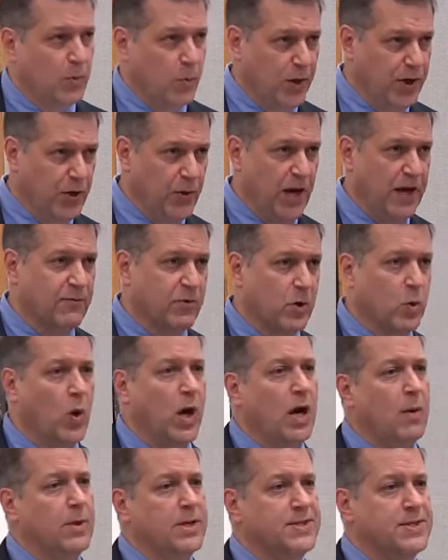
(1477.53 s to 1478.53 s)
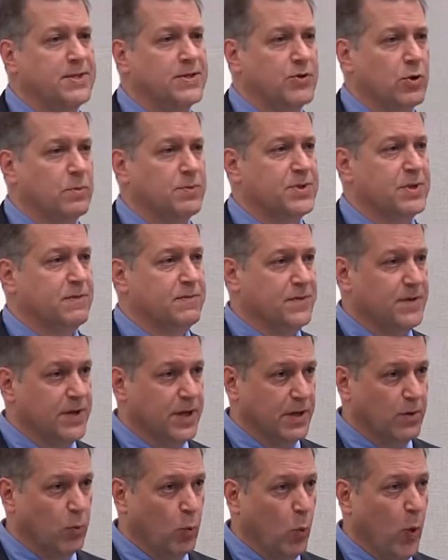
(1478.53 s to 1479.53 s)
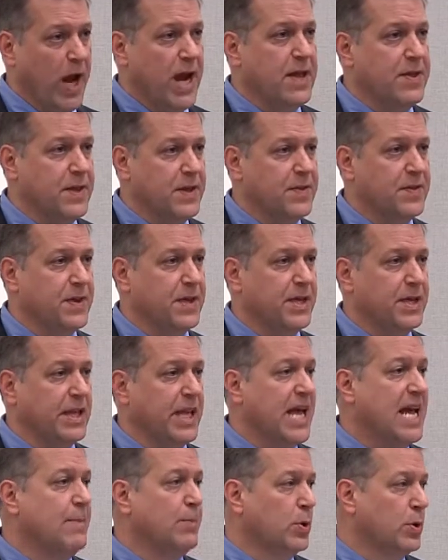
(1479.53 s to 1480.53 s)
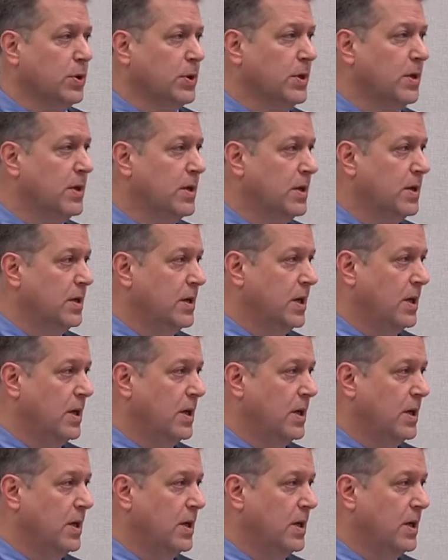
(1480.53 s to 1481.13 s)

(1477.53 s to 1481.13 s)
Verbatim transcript: we do have requirements in terms of the way that the label